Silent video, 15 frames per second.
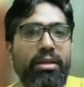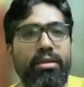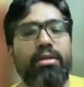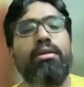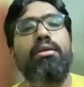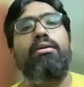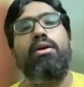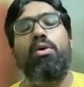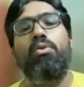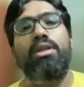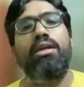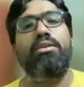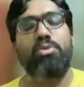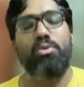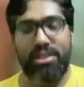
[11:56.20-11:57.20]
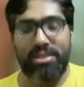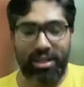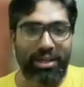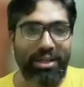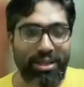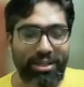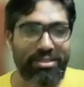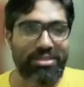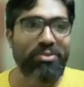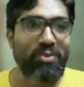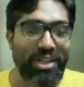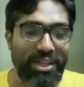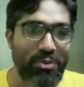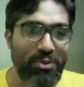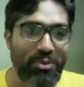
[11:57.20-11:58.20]
out there. So these are ideas. We need to
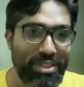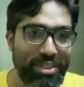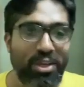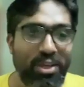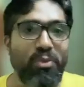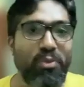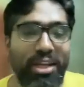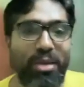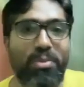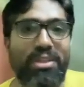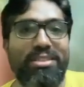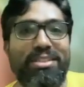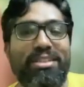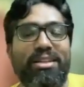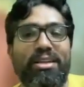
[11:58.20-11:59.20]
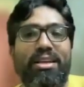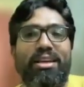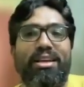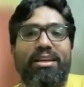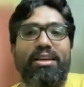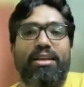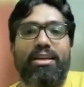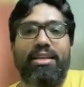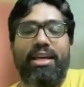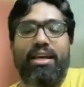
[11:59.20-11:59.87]
see how it happens. Yeah,